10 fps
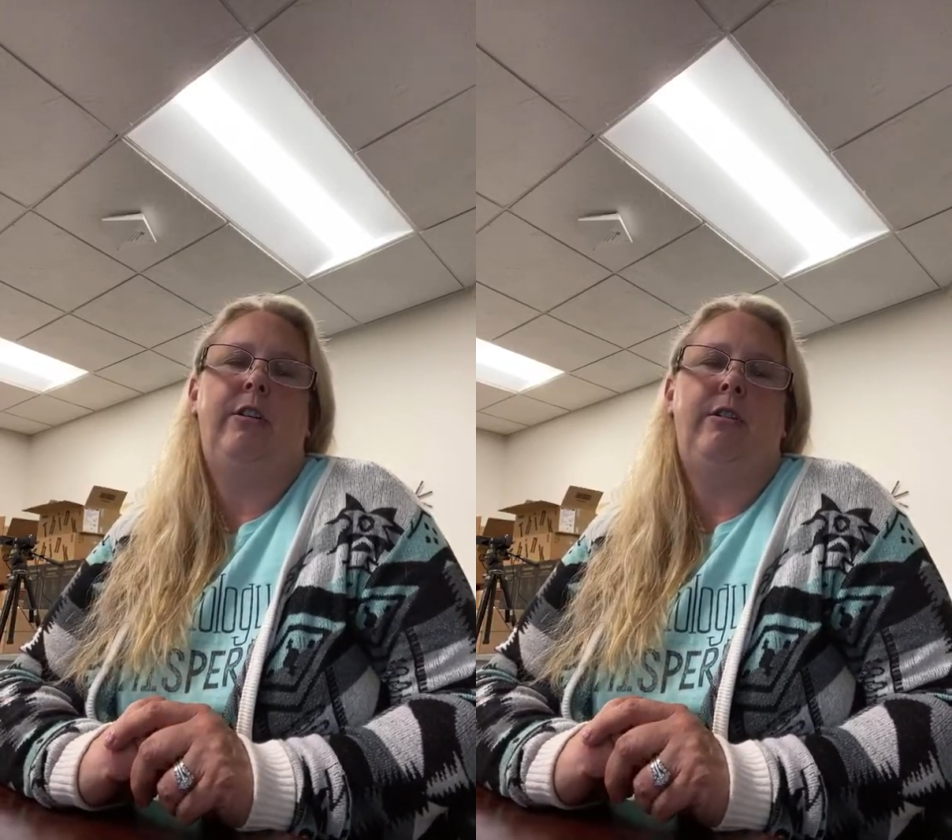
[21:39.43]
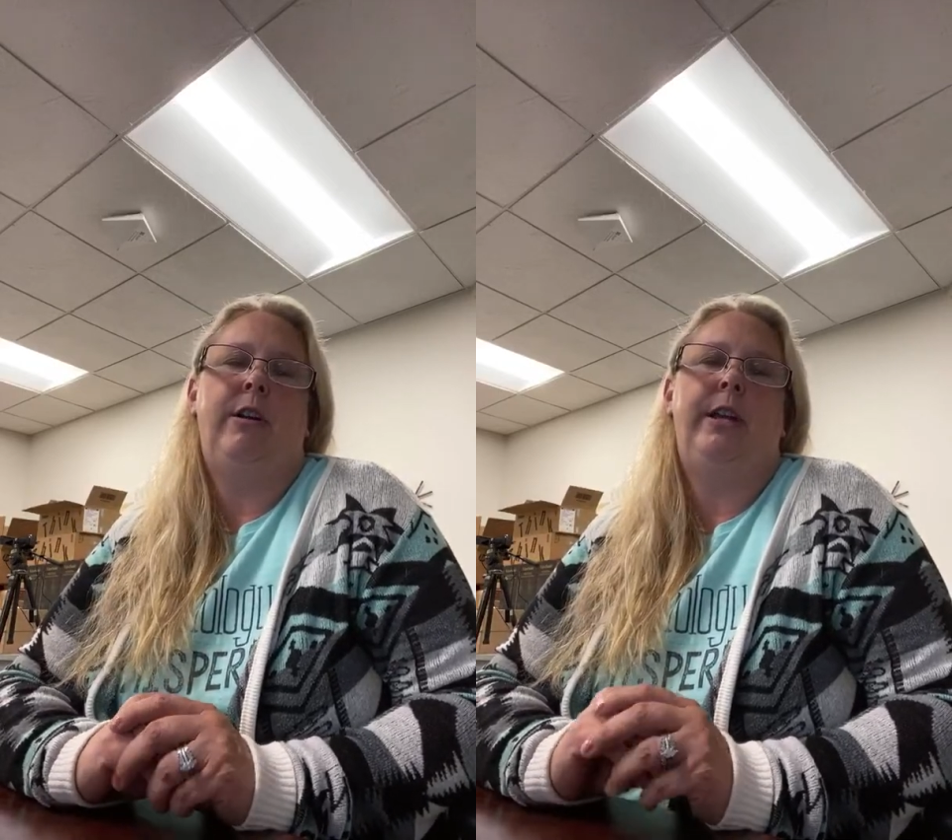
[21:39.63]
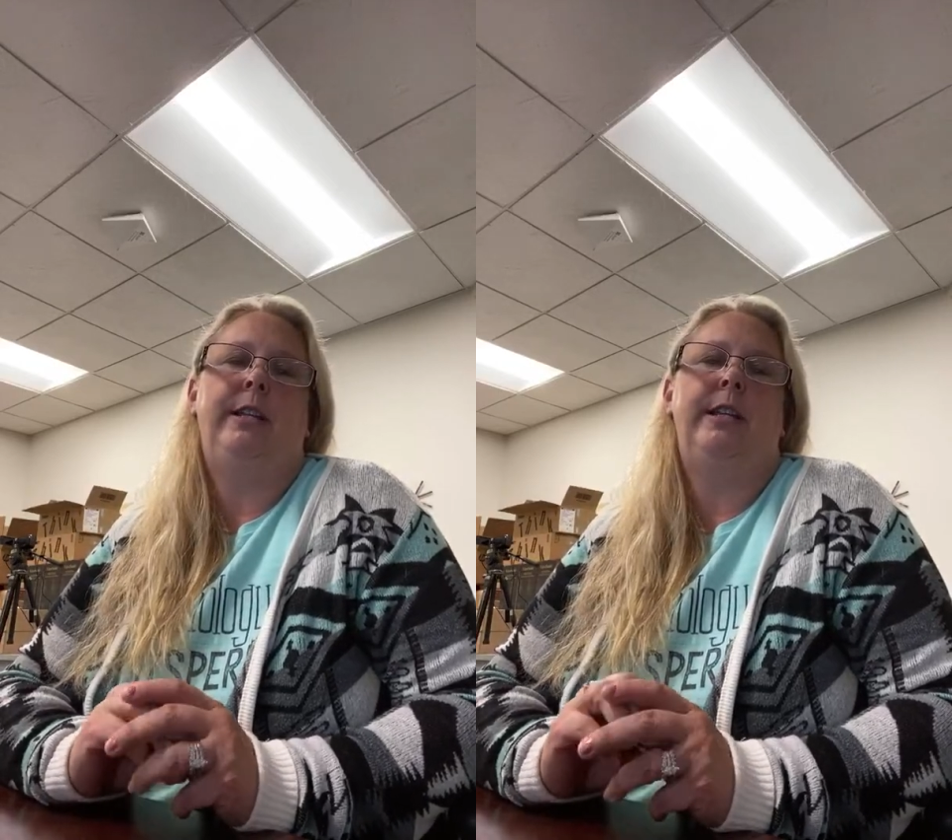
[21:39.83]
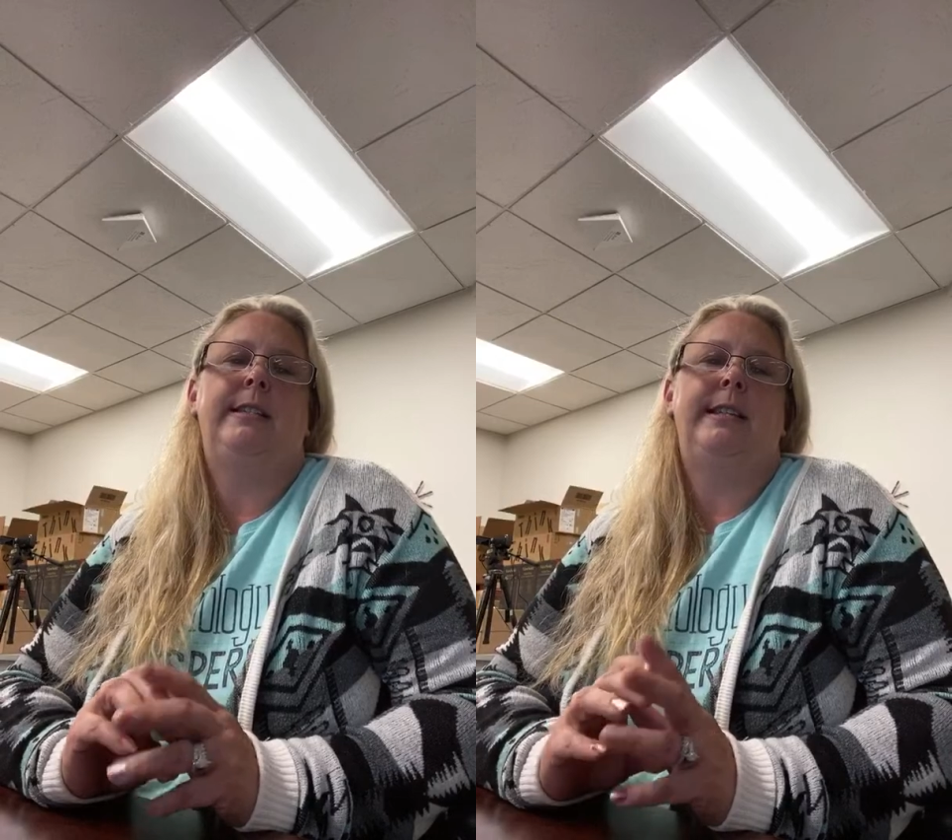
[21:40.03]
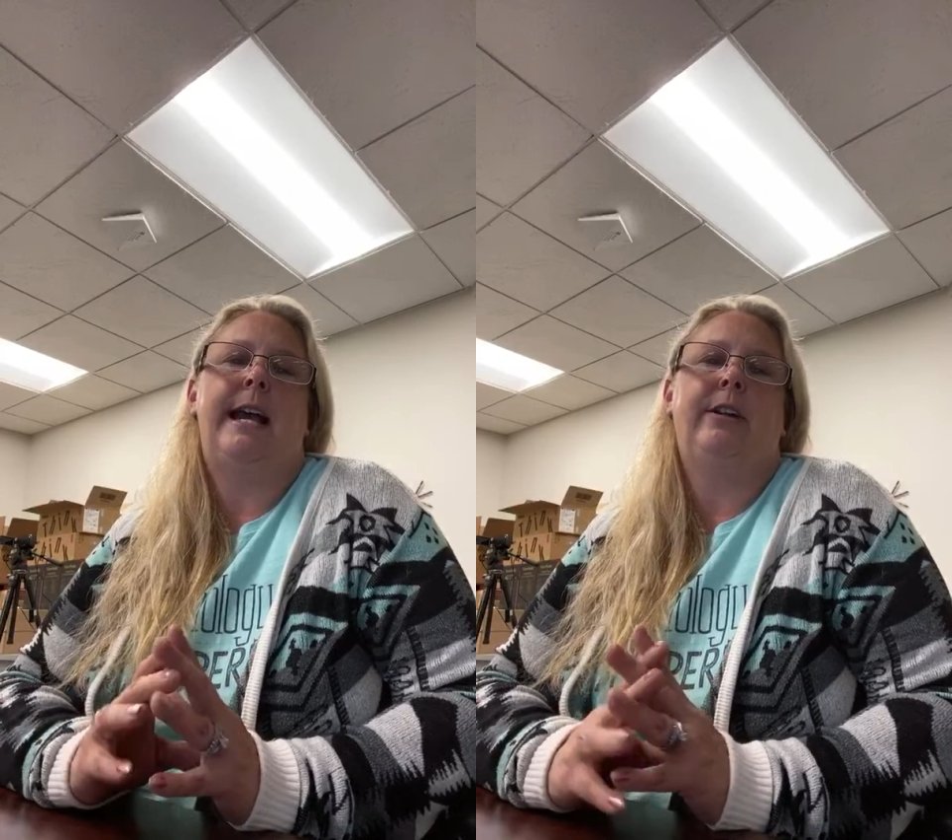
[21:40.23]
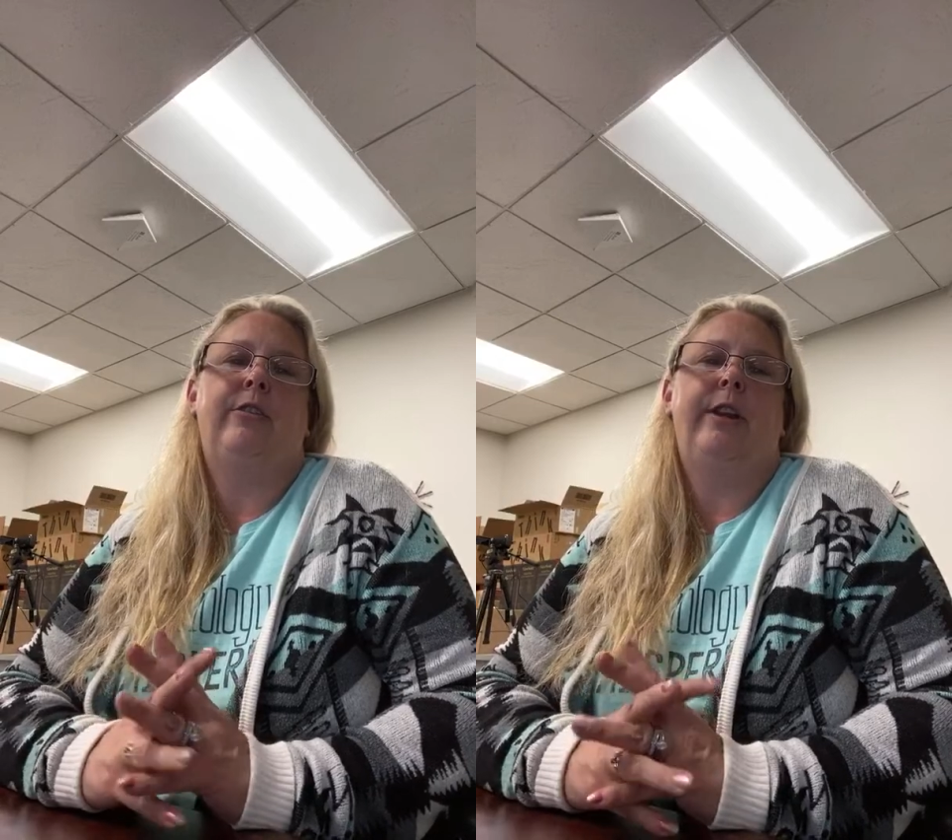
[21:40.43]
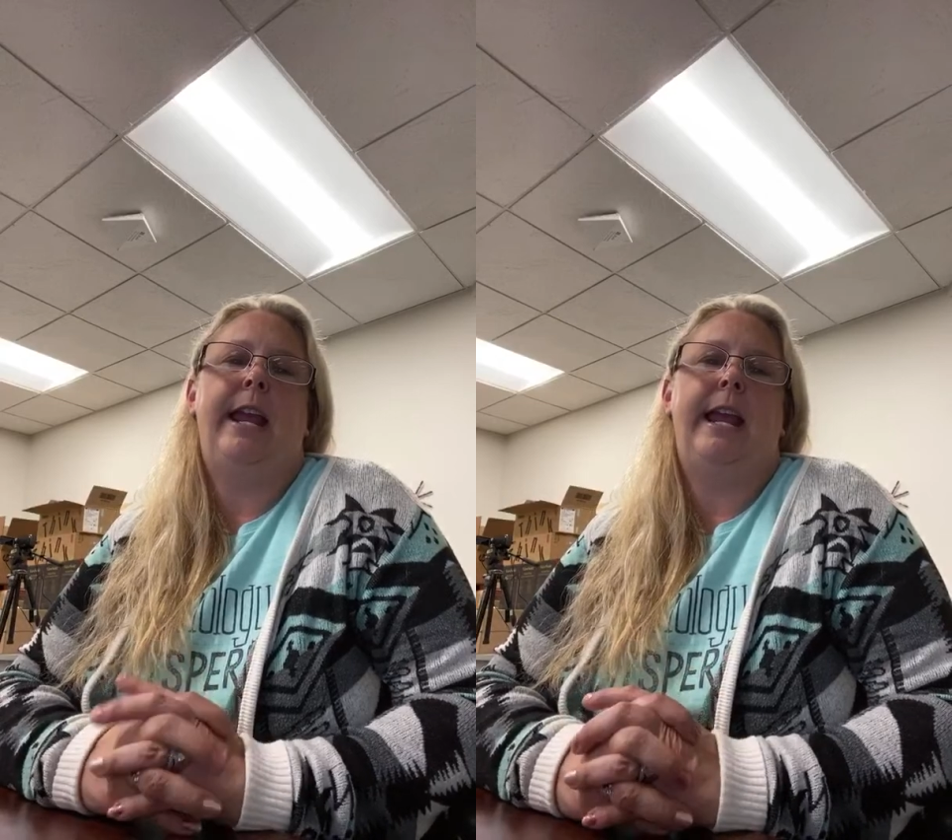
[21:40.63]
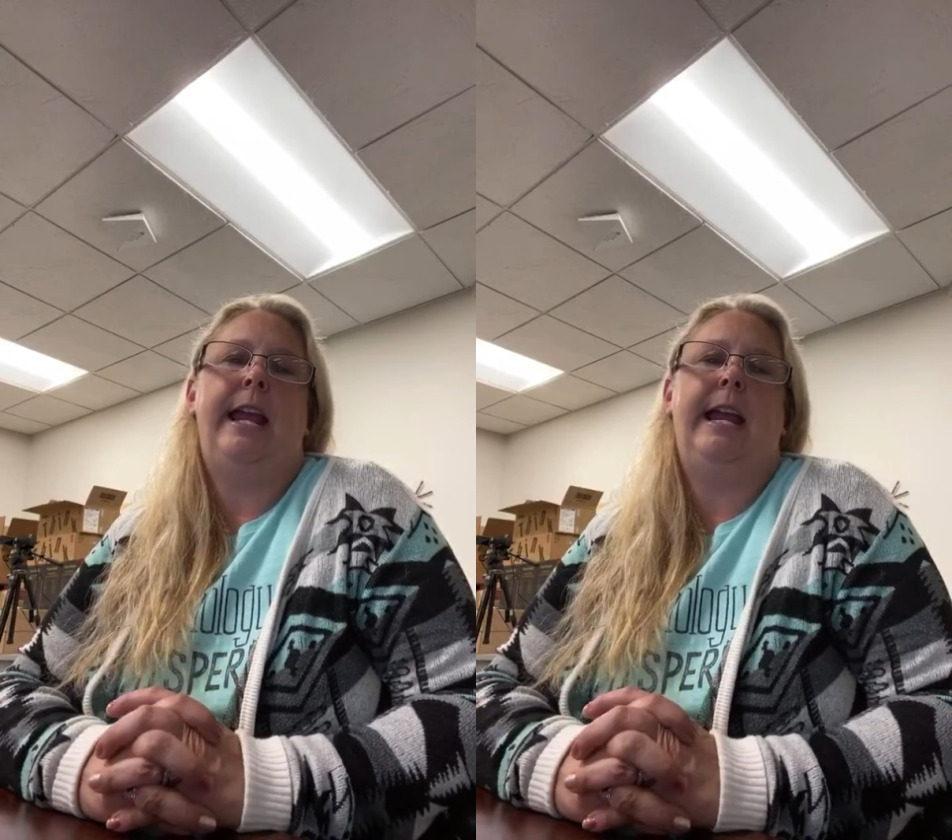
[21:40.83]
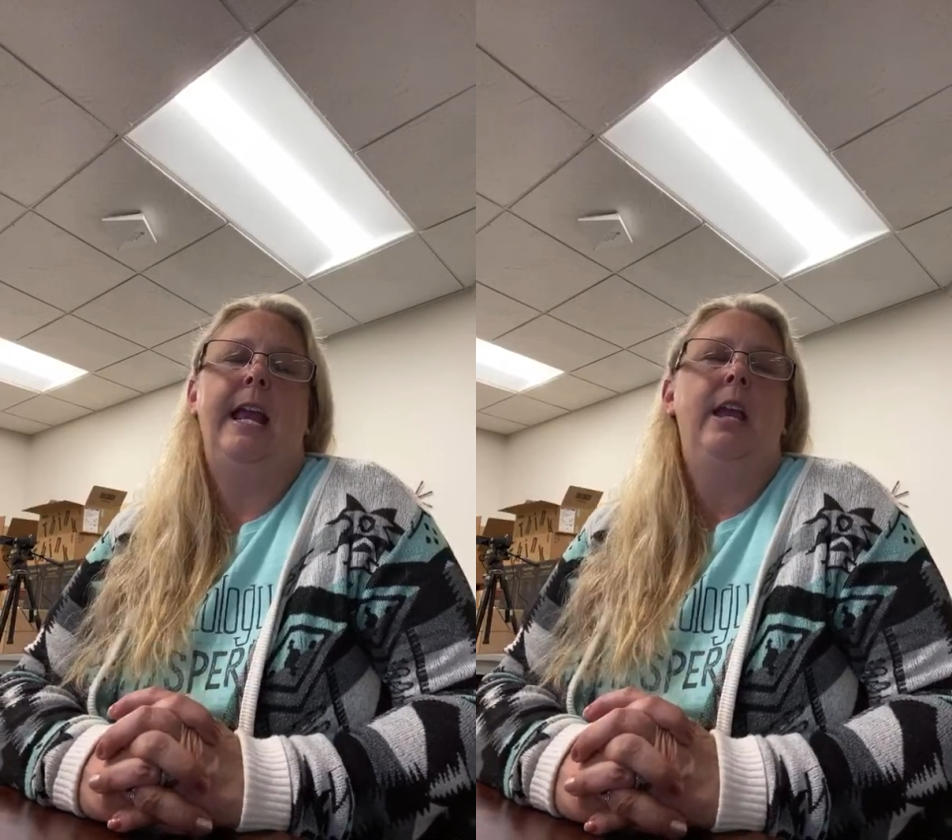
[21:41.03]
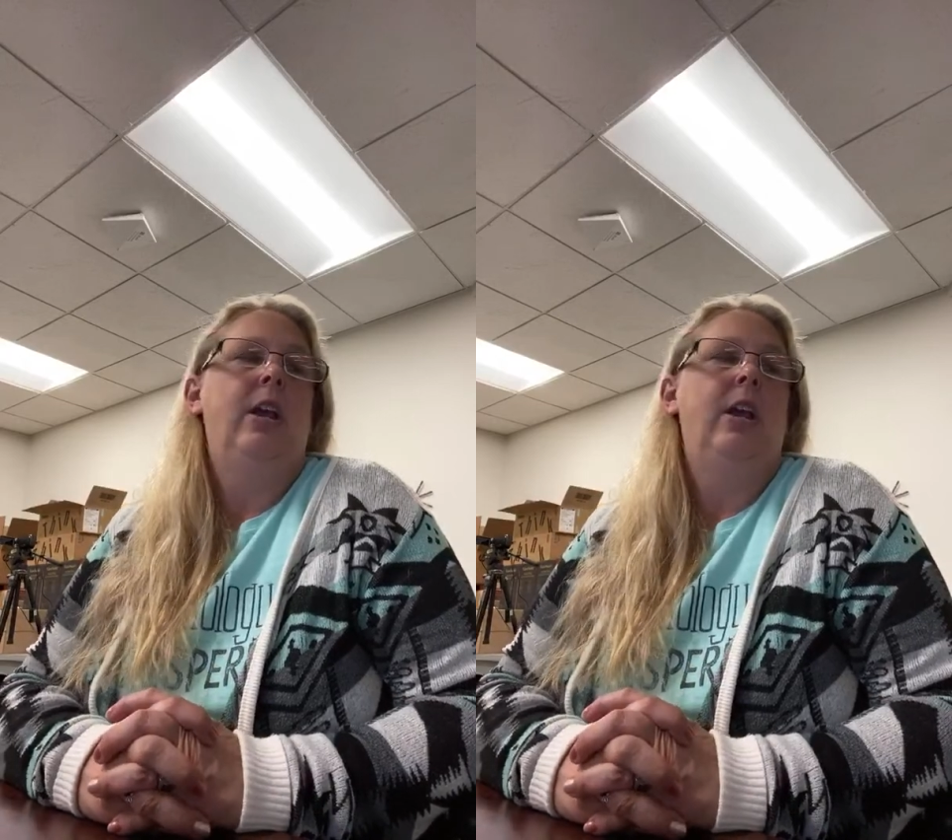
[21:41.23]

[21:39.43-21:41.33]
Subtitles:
on Saturday,